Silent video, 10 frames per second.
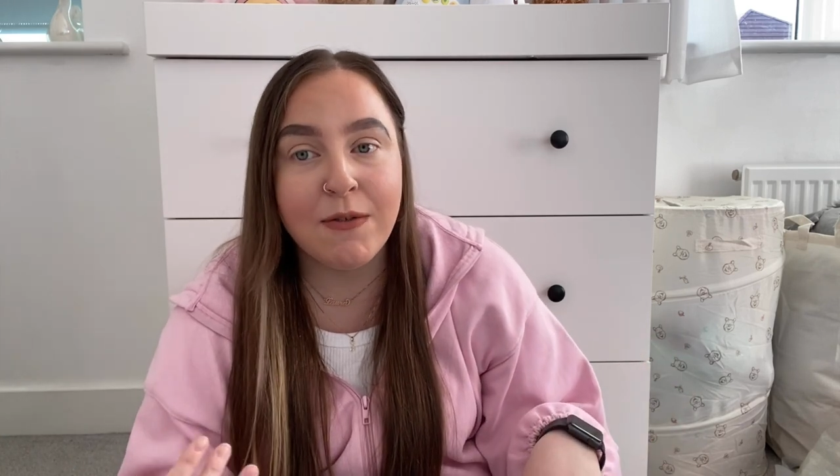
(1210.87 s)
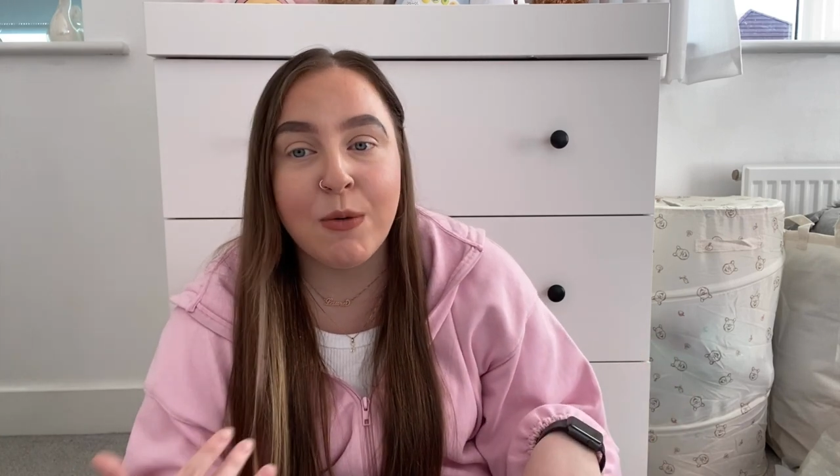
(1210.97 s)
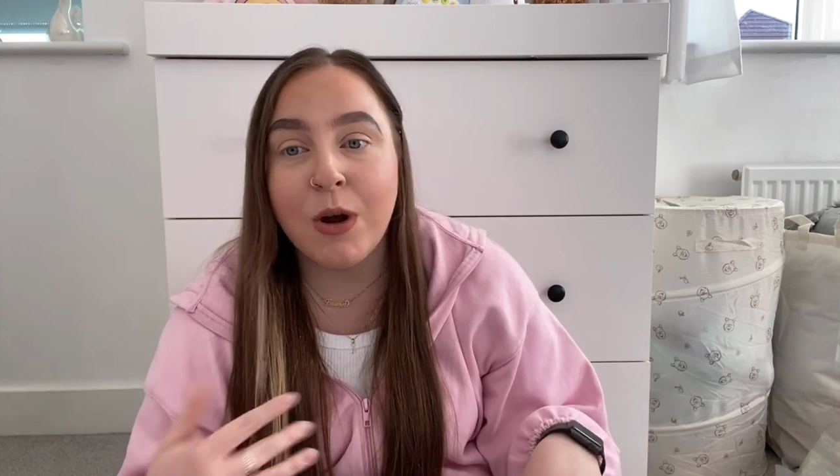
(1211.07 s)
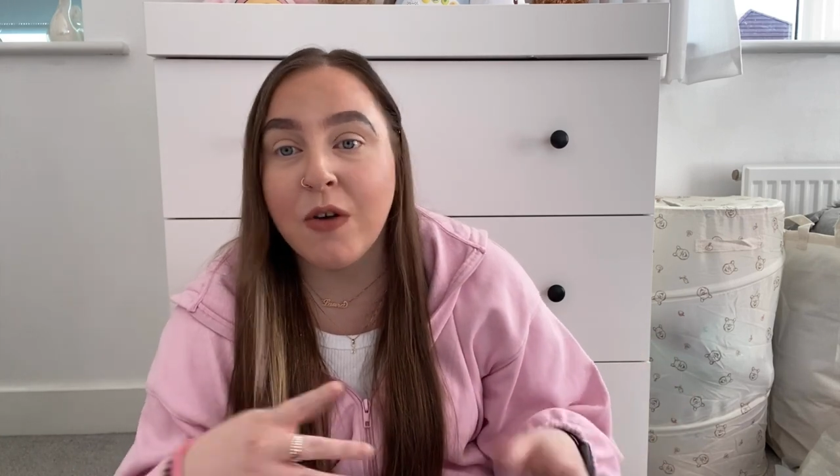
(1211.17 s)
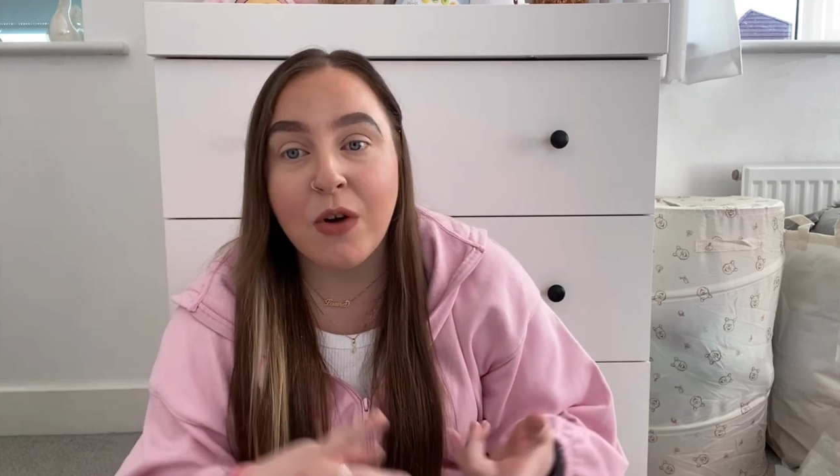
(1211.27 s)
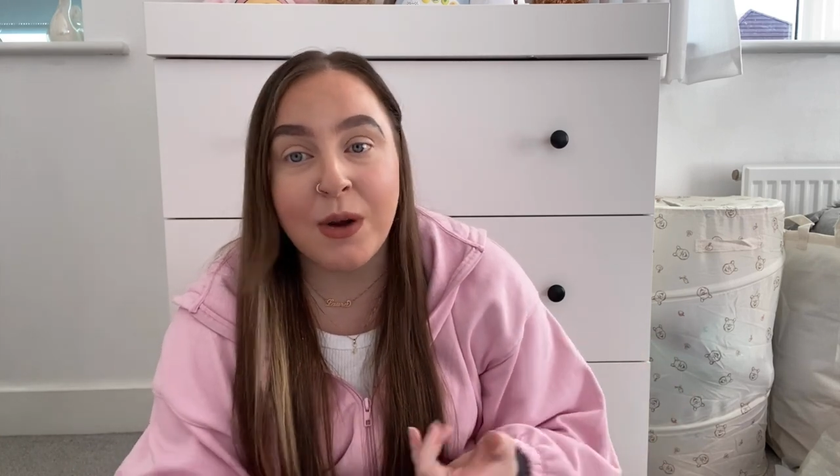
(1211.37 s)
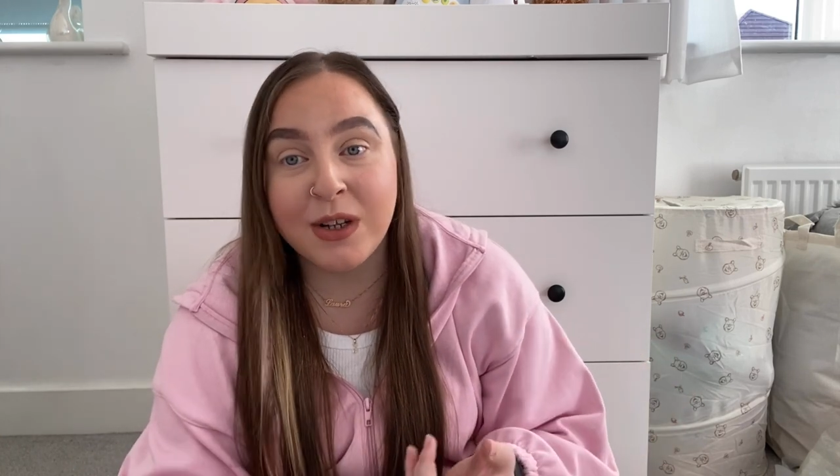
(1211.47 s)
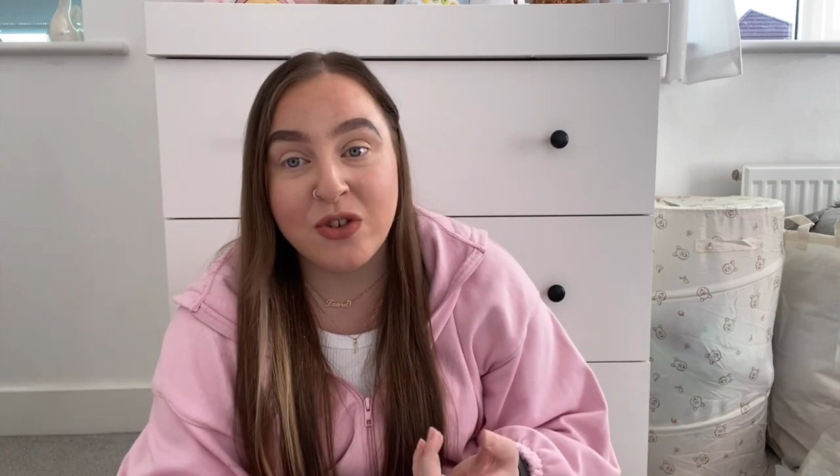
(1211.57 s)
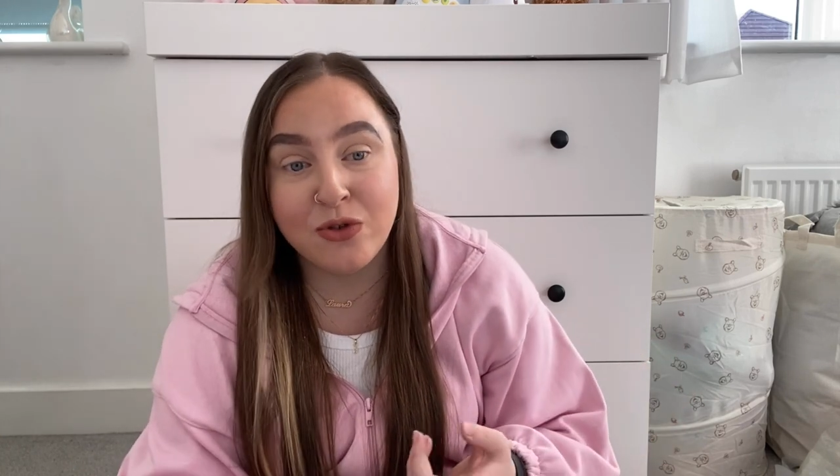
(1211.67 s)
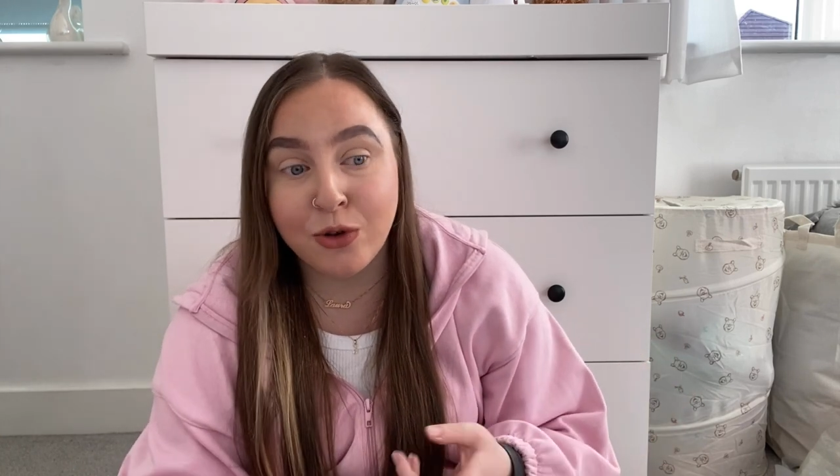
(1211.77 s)
For one, I've got no to
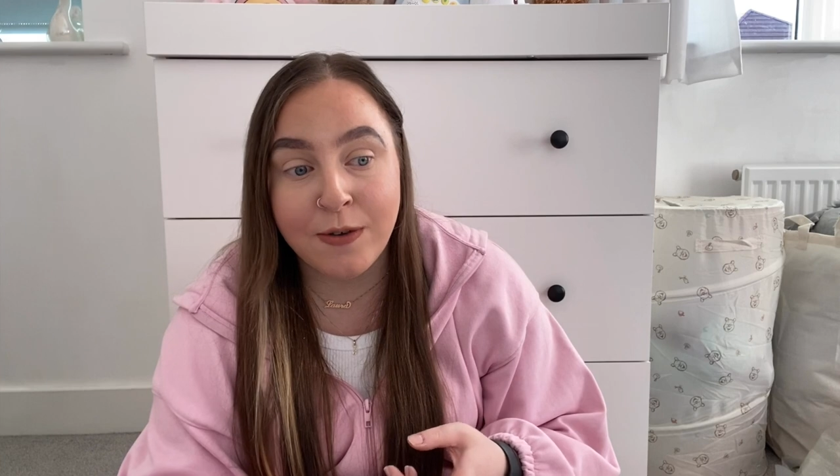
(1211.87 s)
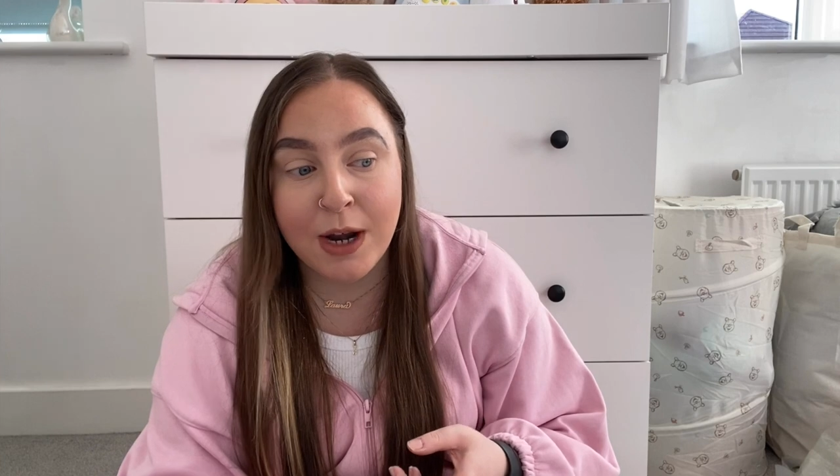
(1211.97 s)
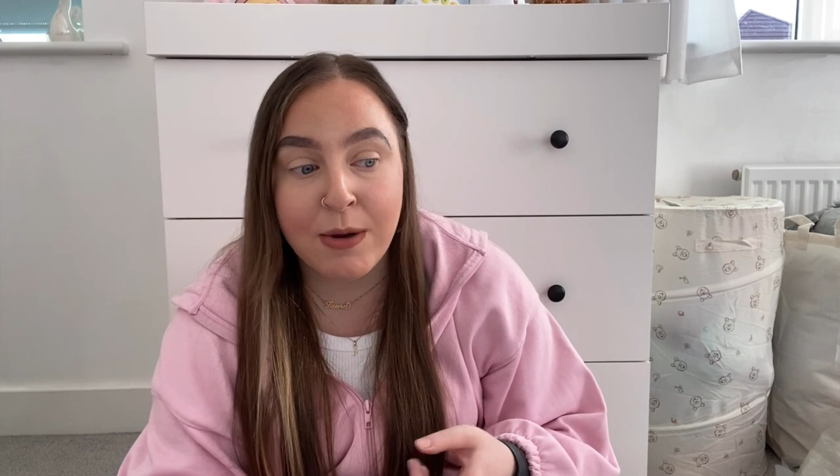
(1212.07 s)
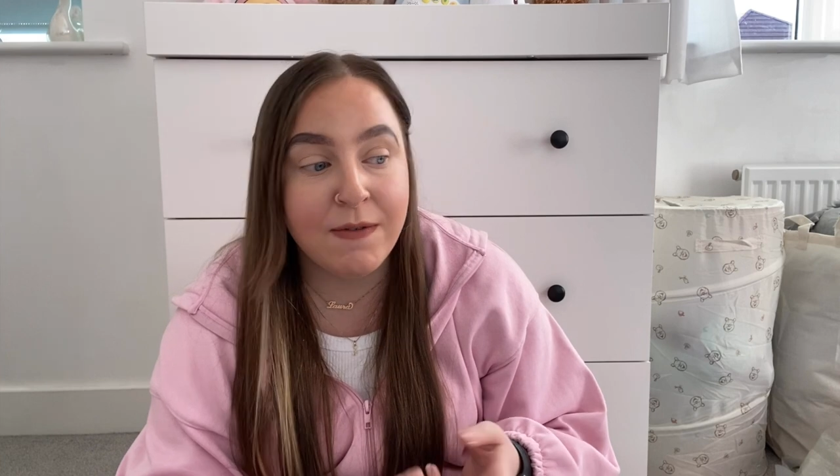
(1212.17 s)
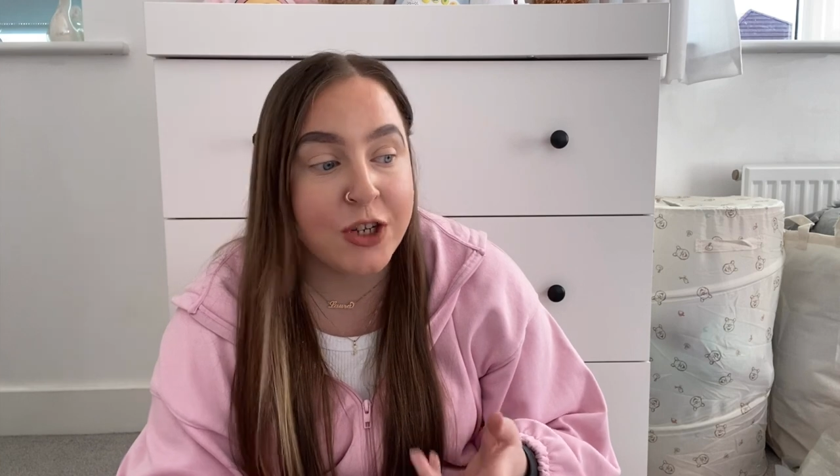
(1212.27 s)
store it anyway.